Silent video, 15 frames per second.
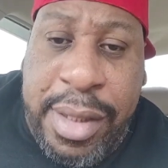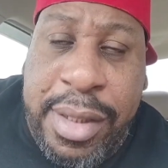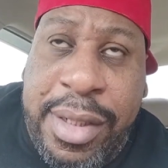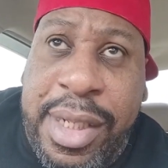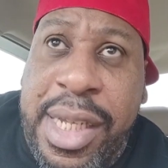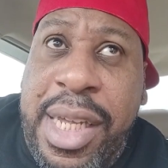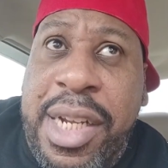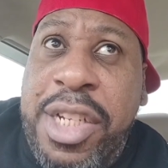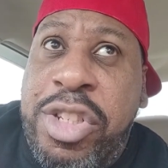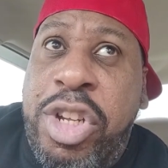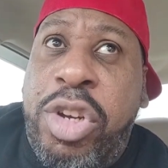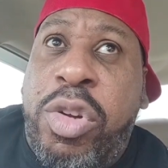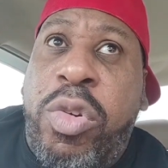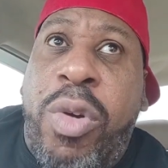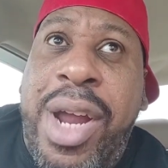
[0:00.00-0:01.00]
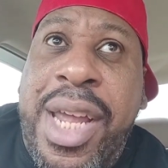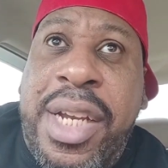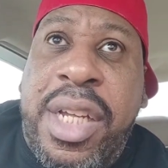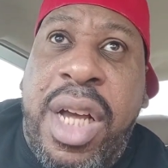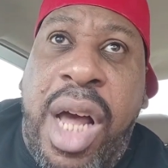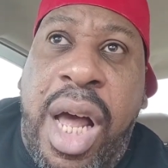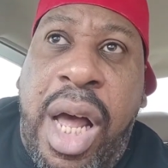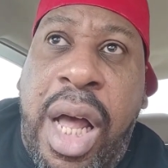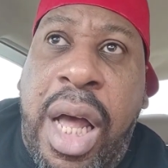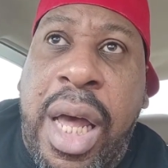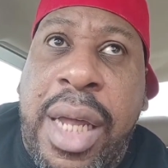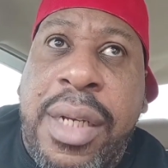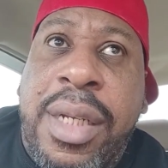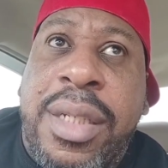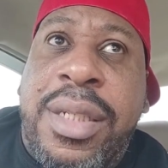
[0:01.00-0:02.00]
See, it is the great
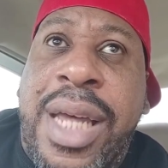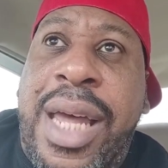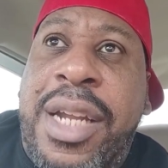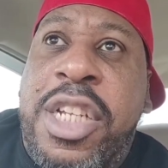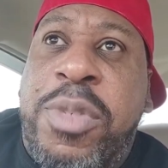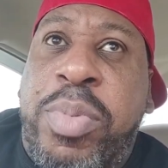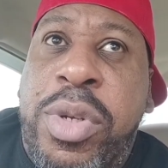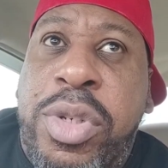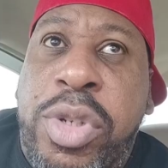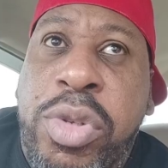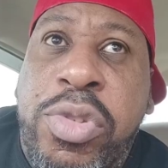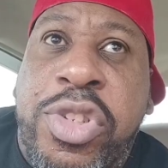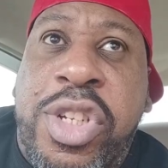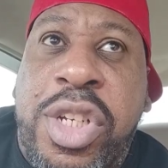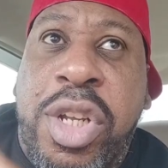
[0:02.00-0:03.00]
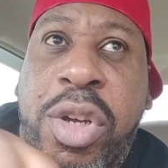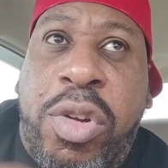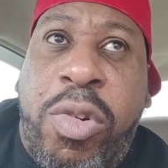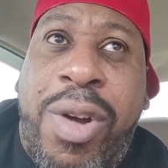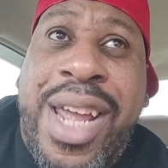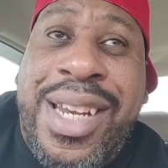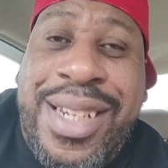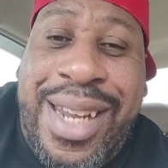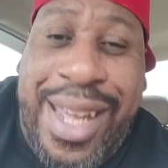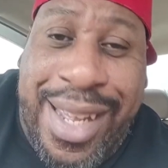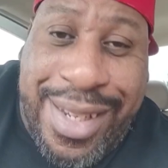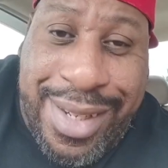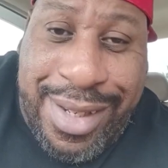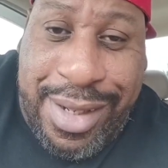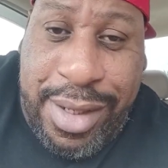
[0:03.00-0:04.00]
God that is producing the
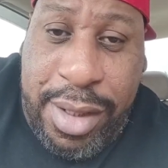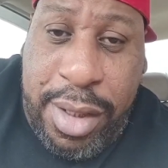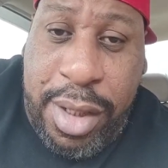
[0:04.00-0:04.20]
greatness.